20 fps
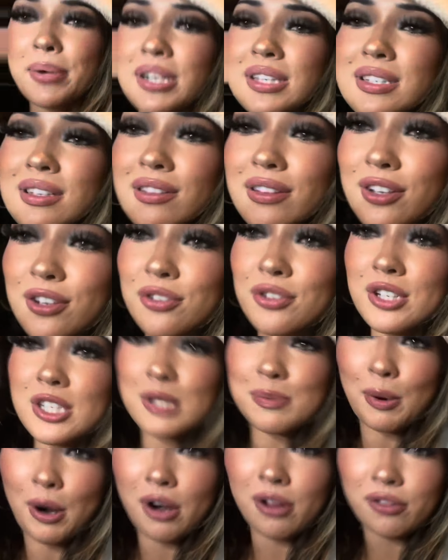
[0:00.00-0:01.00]
it's literally
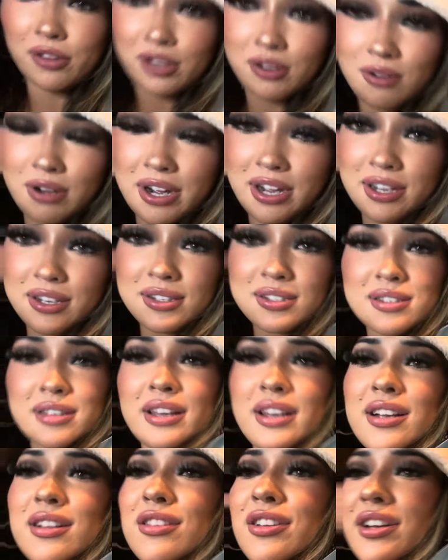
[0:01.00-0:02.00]
sparkly, you guys.
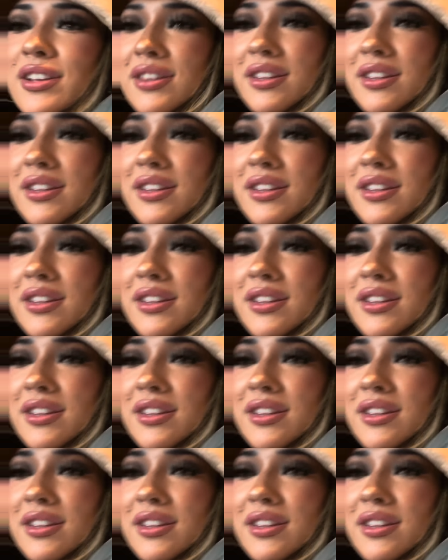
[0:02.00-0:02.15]
Like, look at